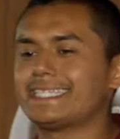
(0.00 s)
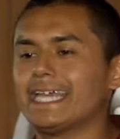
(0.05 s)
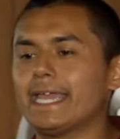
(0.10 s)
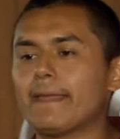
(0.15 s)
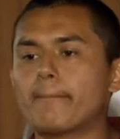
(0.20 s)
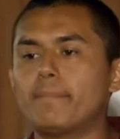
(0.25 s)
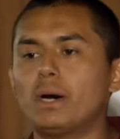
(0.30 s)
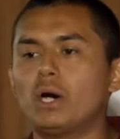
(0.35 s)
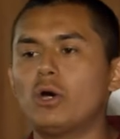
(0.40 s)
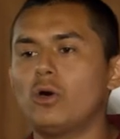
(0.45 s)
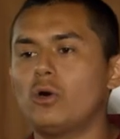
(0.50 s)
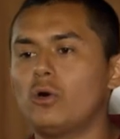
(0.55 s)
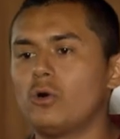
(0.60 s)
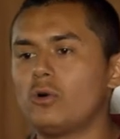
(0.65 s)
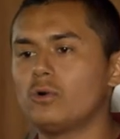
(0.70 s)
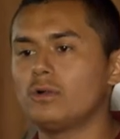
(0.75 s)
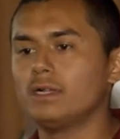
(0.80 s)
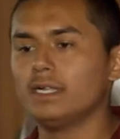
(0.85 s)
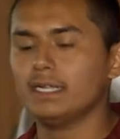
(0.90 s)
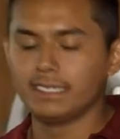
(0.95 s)
the same
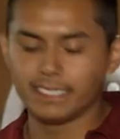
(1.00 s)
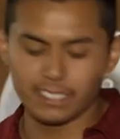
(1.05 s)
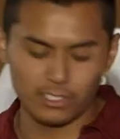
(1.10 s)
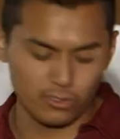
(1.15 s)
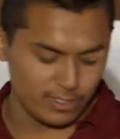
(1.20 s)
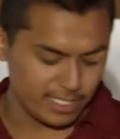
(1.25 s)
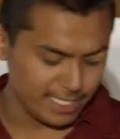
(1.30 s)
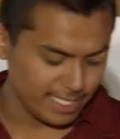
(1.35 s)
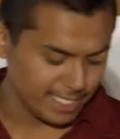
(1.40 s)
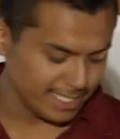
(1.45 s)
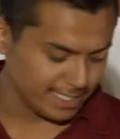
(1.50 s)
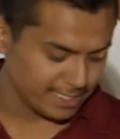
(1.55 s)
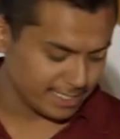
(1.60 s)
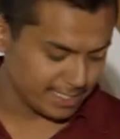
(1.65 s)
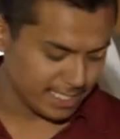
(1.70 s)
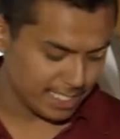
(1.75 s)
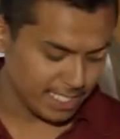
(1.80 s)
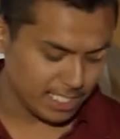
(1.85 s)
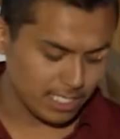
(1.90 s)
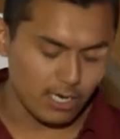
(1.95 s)
bowl. Little
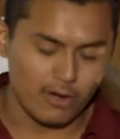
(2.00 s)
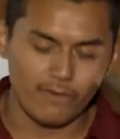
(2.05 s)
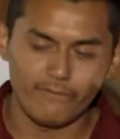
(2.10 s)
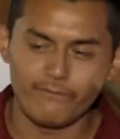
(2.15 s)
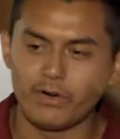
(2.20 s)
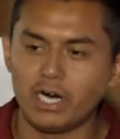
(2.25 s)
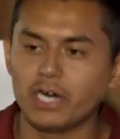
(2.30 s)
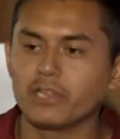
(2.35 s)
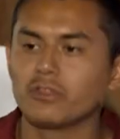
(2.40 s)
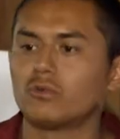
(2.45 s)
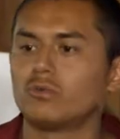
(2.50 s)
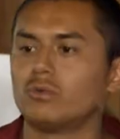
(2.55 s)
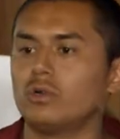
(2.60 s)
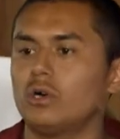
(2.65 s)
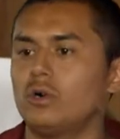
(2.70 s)
kids take on father